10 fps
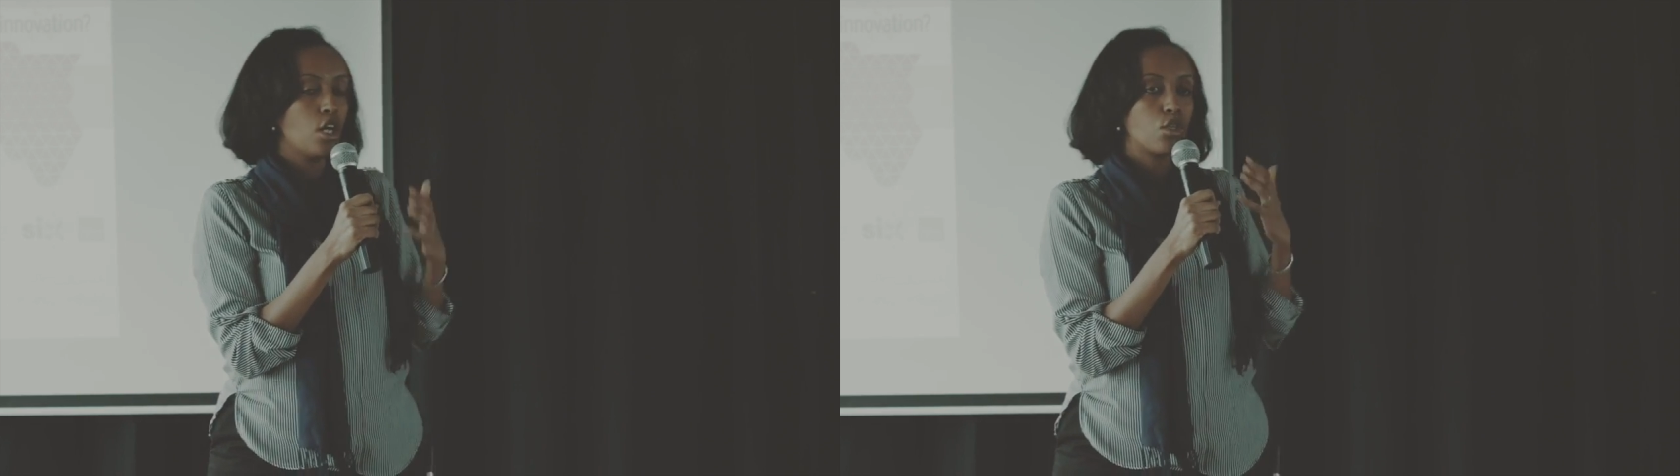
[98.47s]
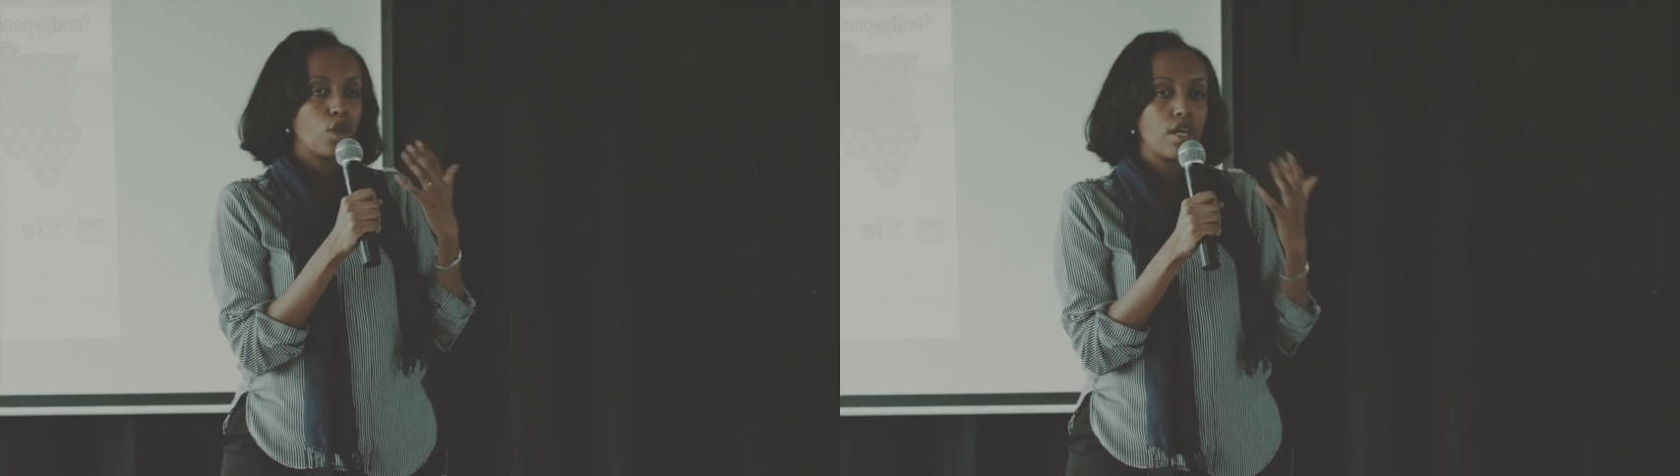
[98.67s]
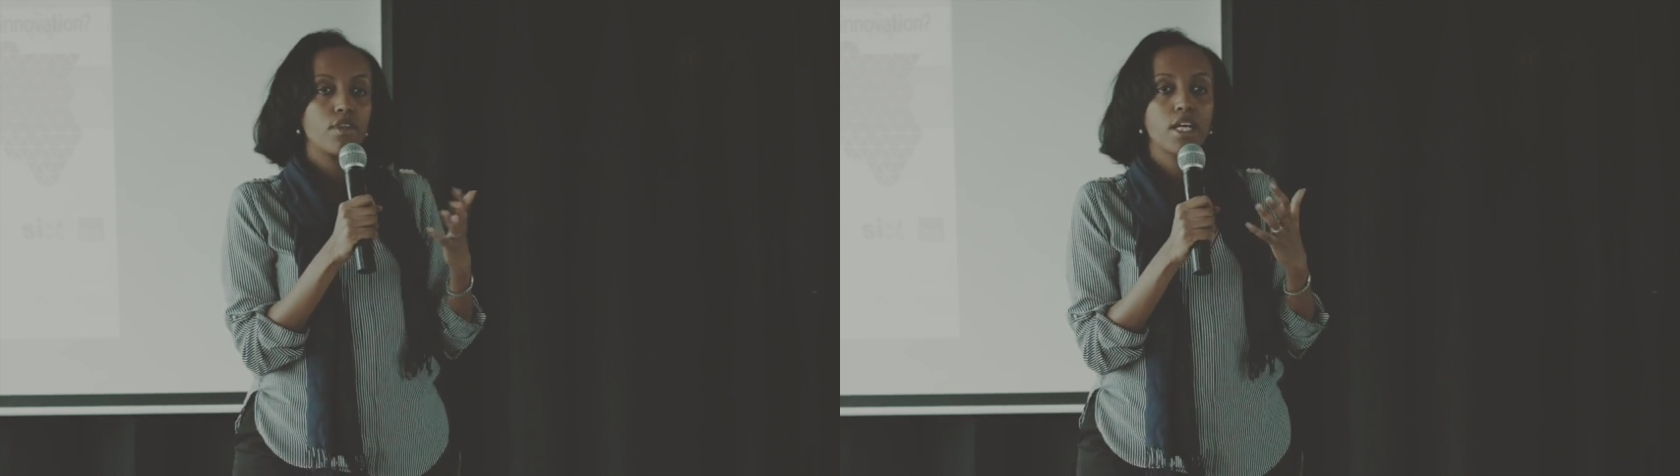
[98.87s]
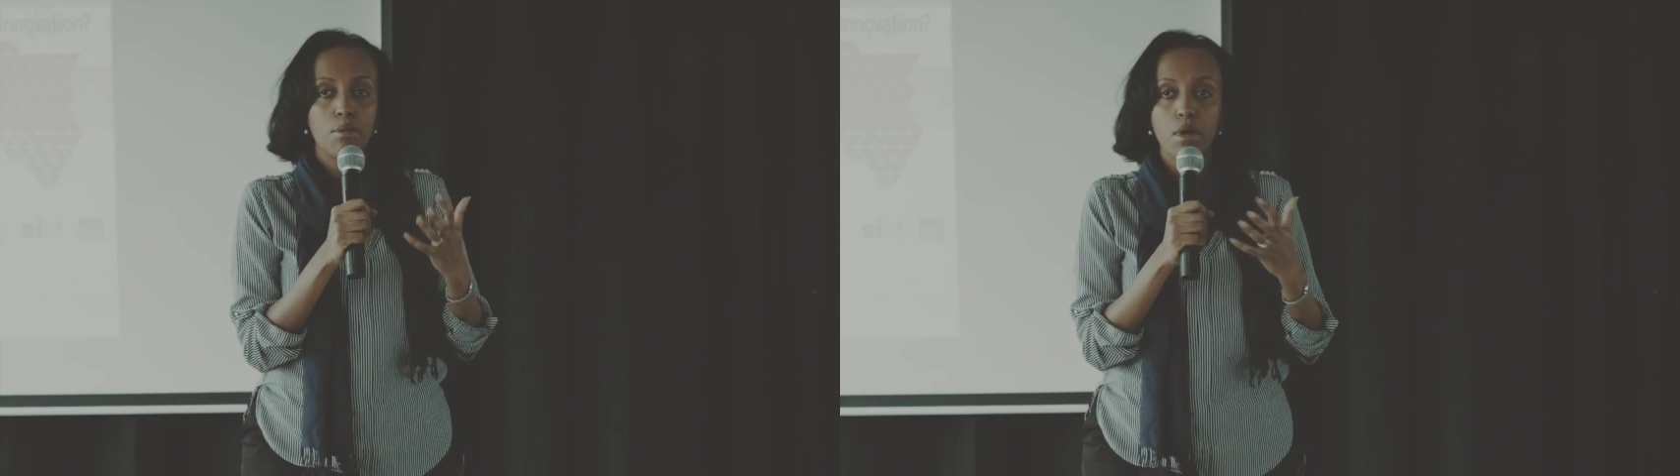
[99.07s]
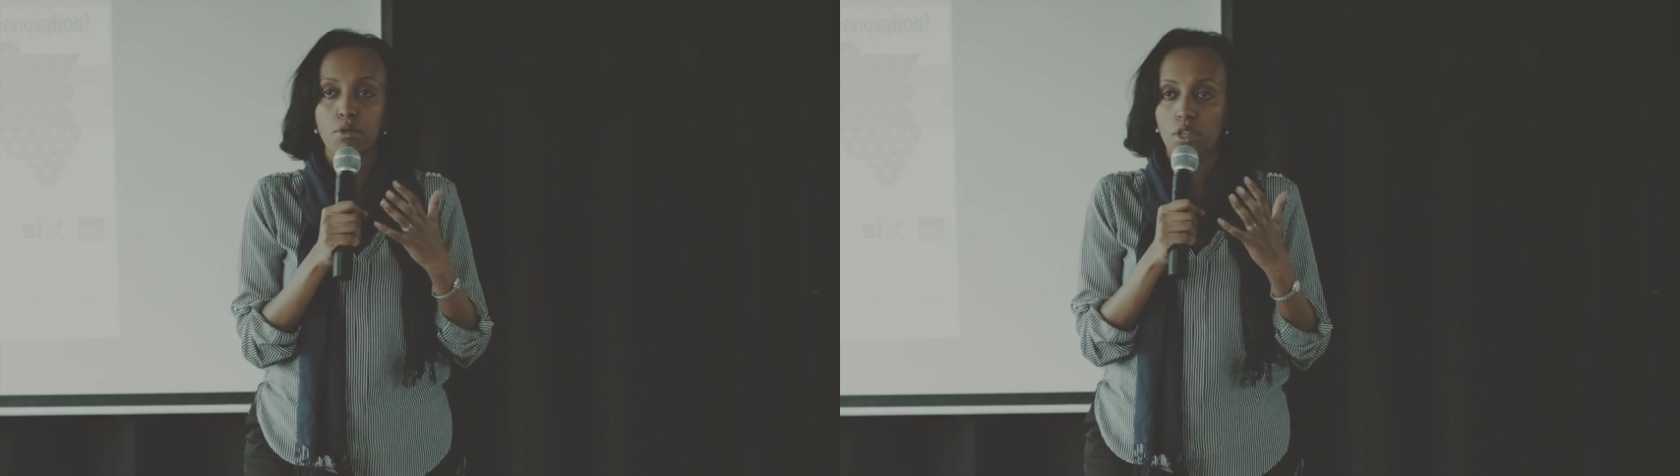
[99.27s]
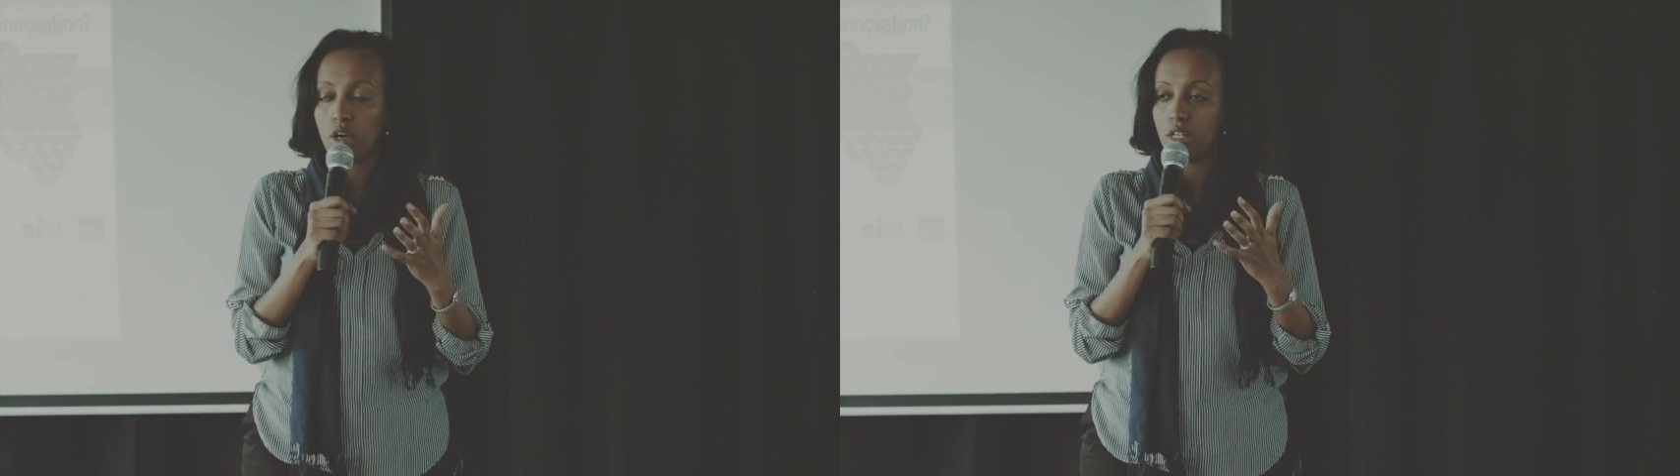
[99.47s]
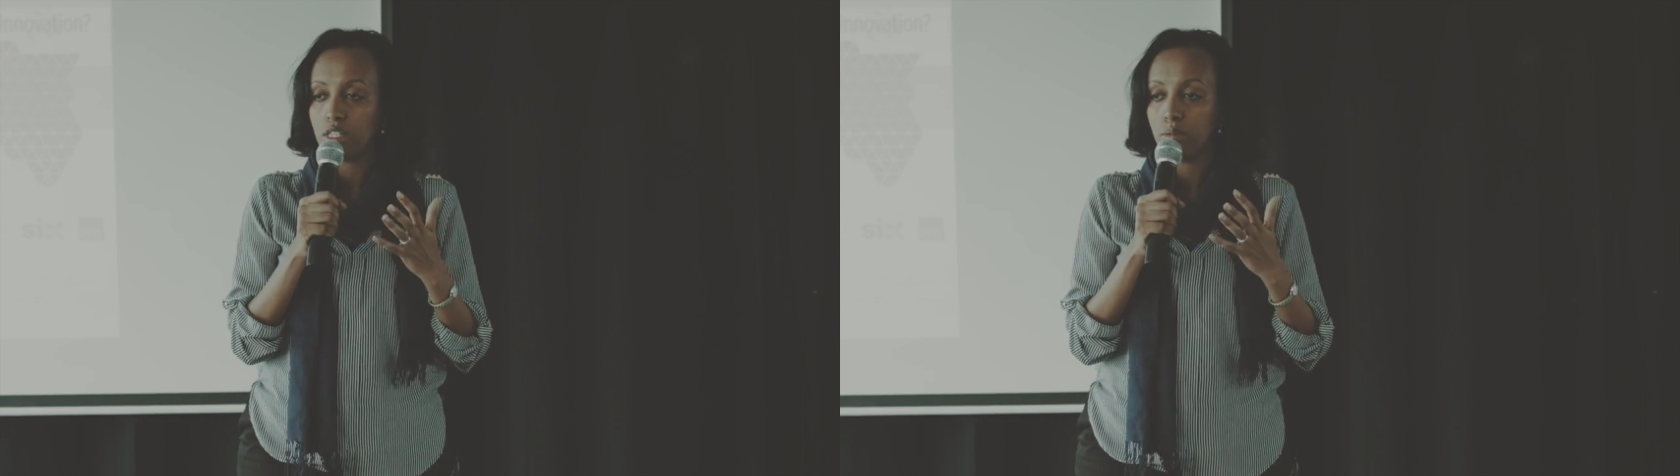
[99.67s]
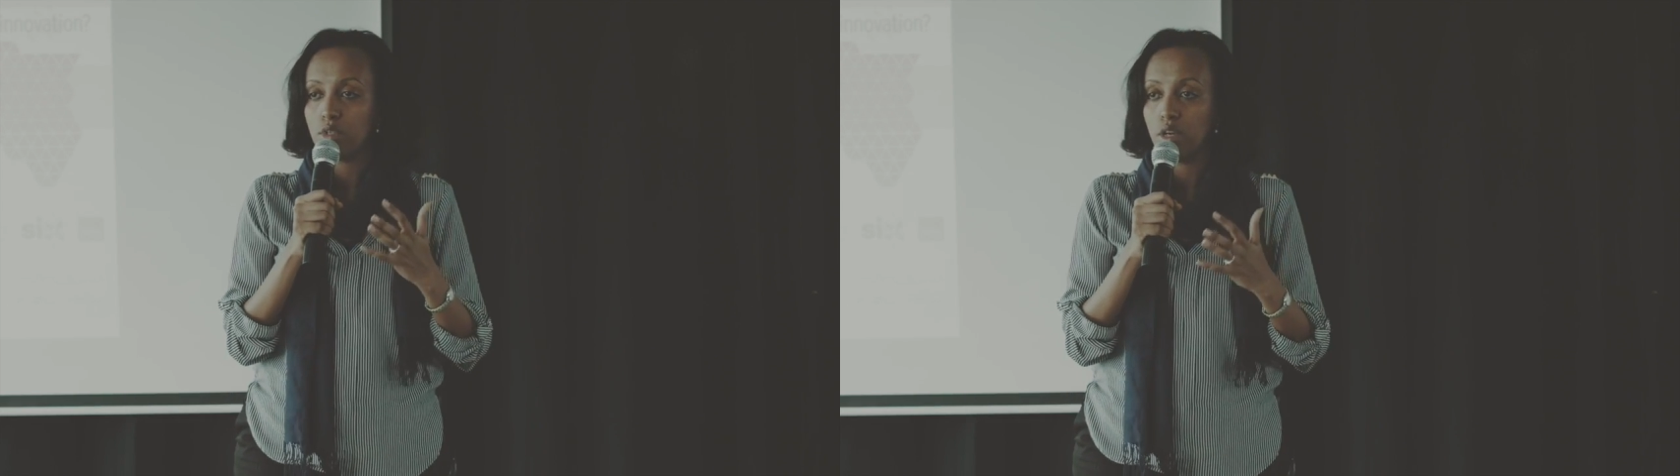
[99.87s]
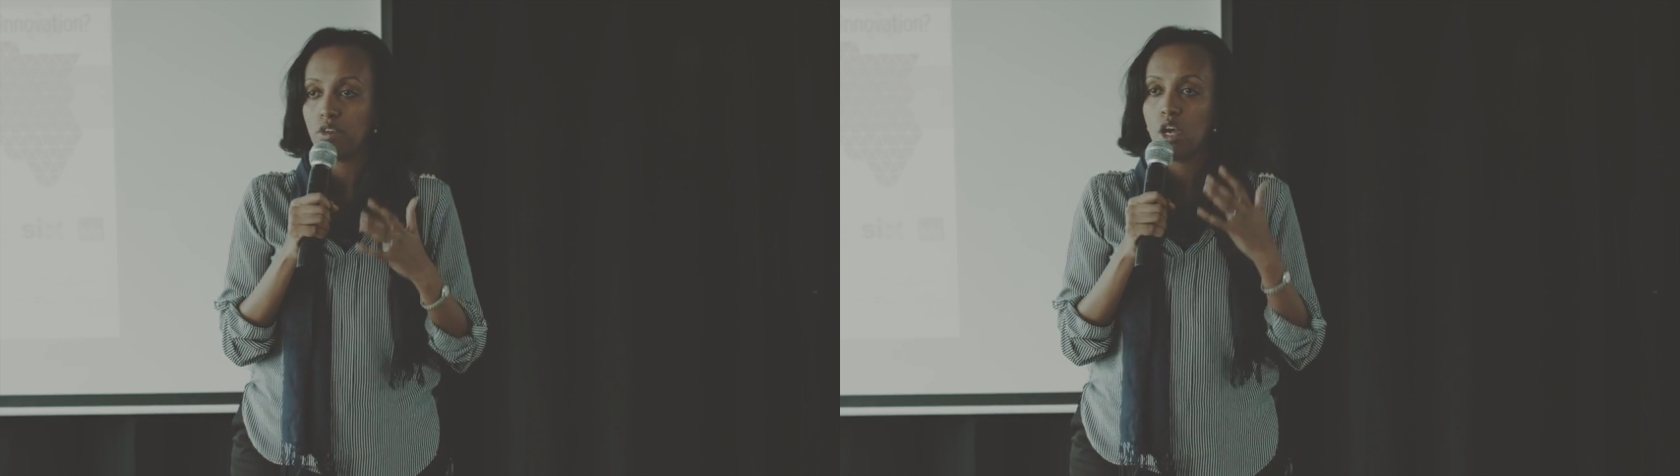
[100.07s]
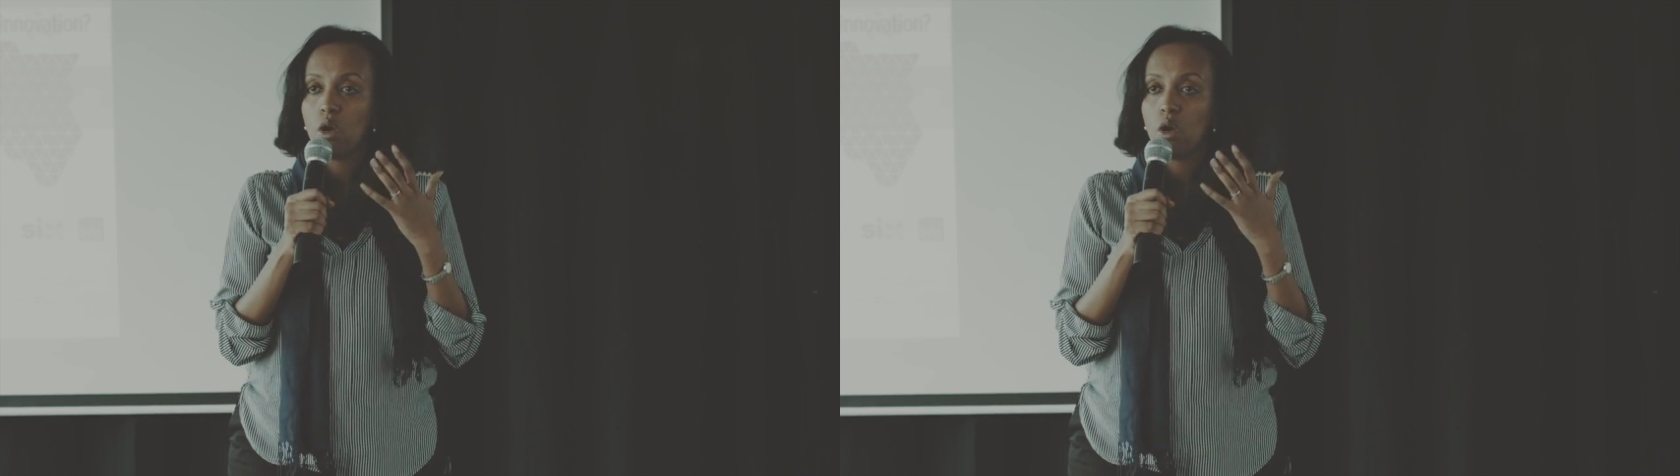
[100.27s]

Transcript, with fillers: to even come up with the concept of